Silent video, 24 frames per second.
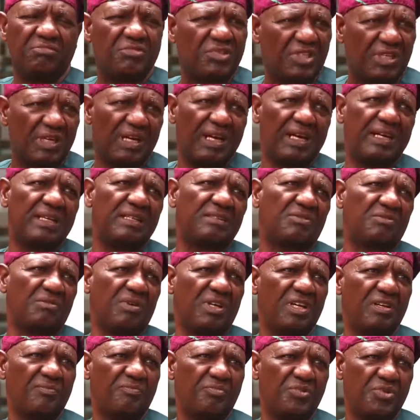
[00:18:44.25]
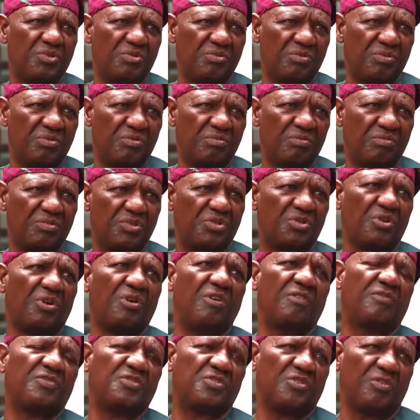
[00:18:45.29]
try to help you
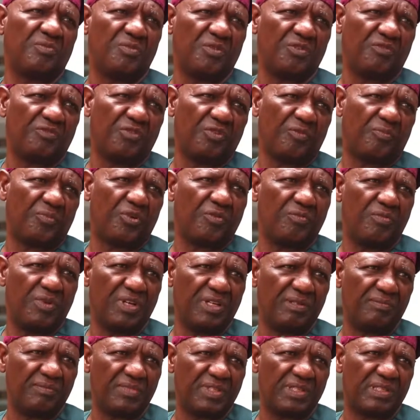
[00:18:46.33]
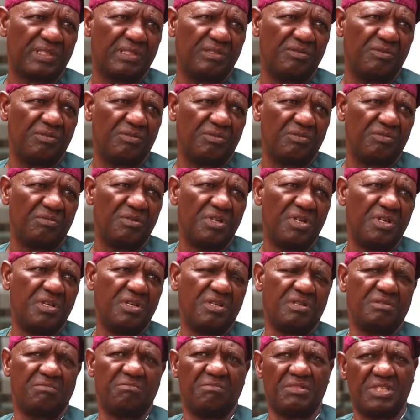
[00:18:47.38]
solve some of your problems, you know.
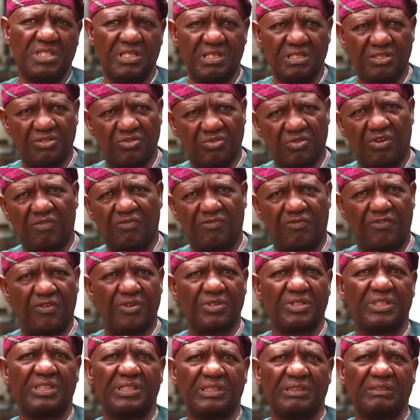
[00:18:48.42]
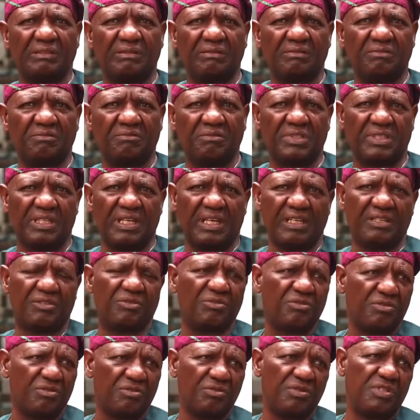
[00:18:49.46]
The issue of funding, which I
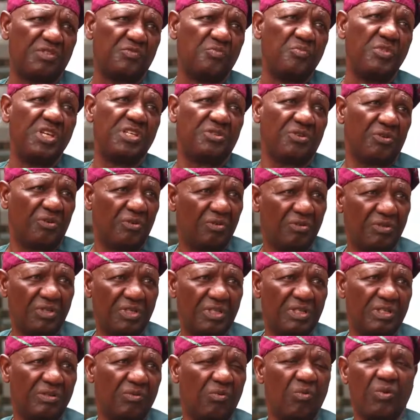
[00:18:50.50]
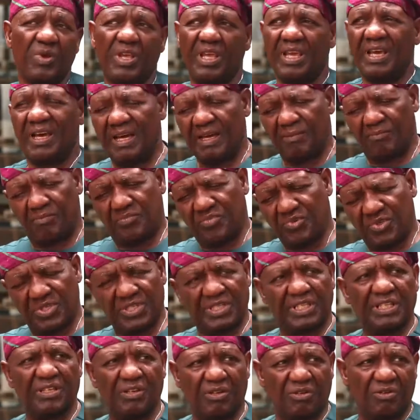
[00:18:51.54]
told you is major, we are
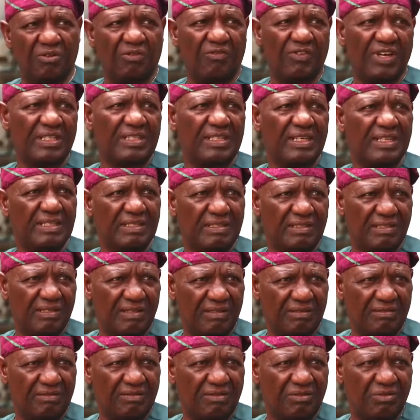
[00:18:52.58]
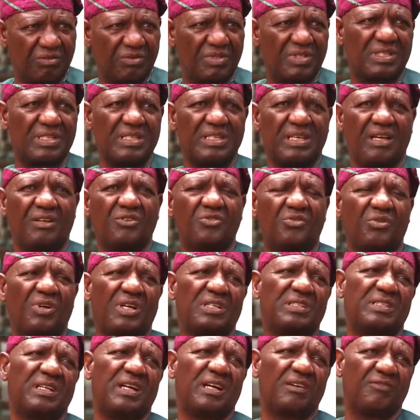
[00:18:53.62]
putting a lot of attention to see how to
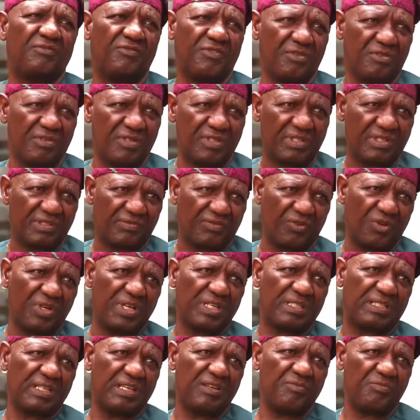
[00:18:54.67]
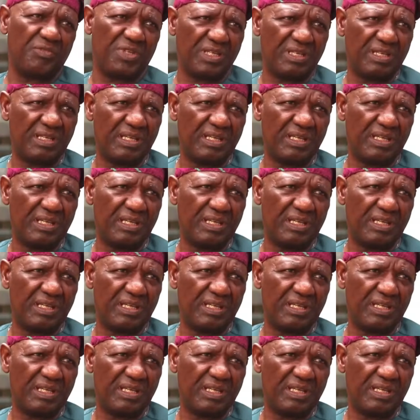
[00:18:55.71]
attract funds for SME,